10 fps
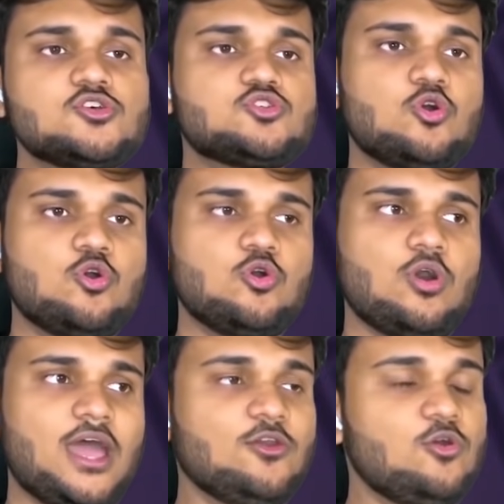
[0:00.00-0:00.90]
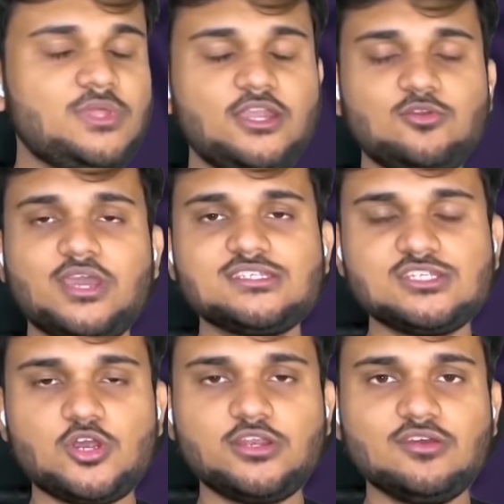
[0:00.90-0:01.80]
So I hope that you guys
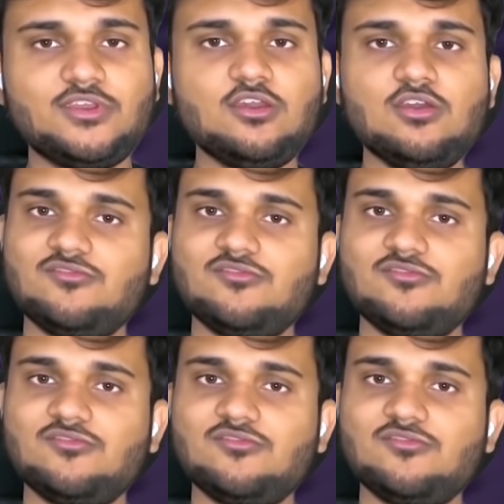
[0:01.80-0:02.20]
enjoyed the video.